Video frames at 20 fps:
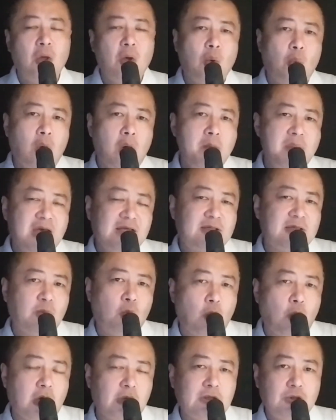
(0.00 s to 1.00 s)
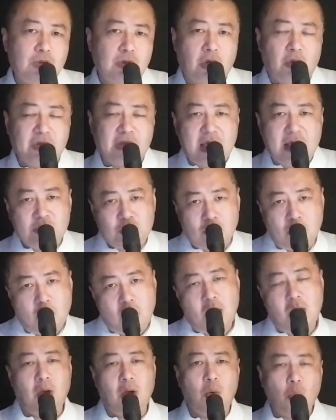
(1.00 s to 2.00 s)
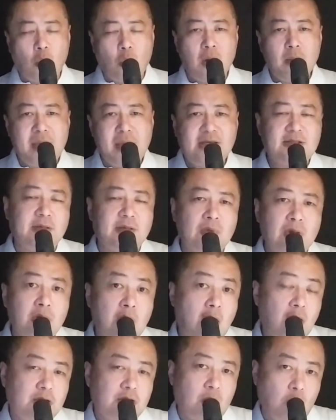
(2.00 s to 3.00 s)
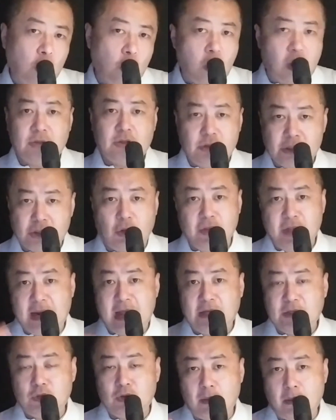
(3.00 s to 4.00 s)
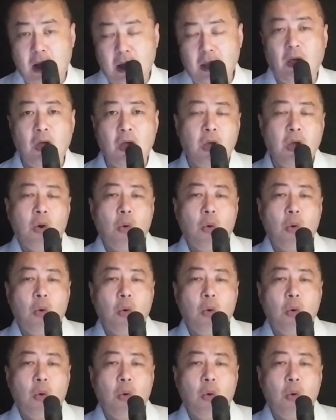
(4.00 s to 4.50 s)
What makes them want to go that extra mile? What makes them not want to go that extra mile?